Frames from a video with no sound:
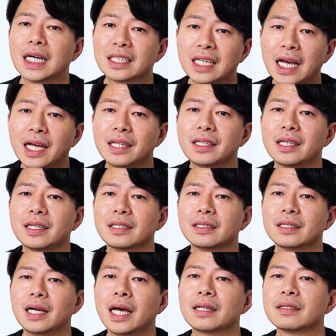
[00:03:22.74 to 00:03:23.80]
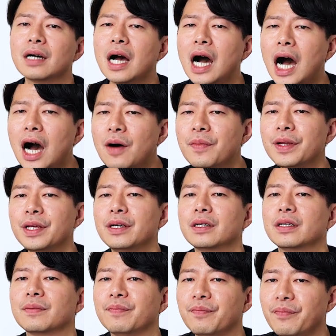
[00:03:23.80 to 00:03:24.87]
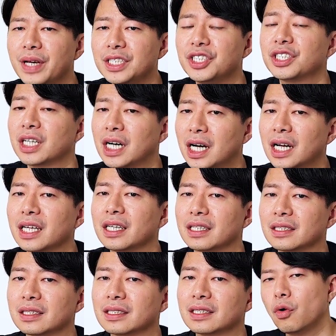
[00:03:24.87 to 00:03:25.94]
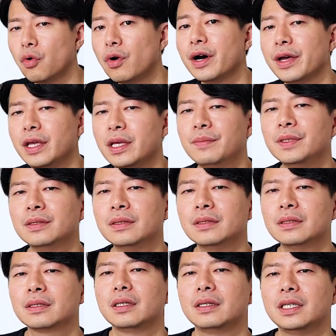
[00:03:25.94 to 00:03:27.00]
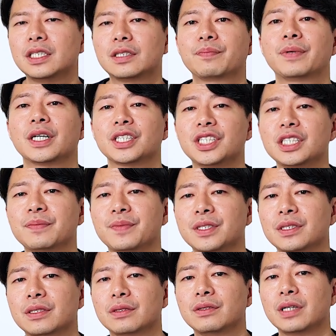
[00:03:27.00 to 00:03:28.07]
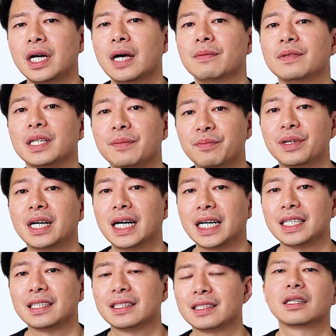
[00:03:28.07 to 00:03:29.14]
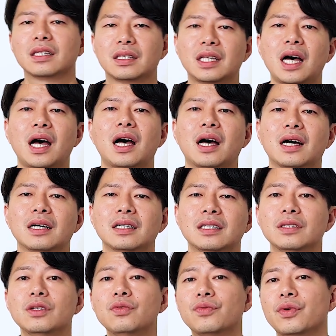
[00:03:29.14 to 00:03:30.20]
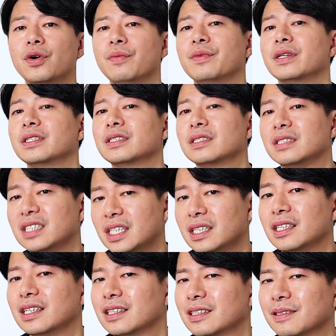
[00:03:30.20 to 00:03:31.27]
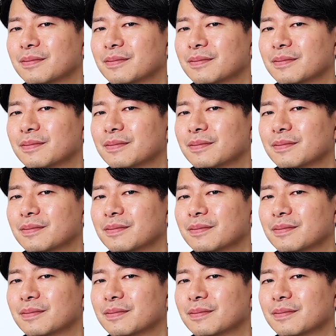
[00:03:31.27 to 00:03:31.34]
attending and how many are vegetarian, or even list participants who have replied. Done. No formulas needed.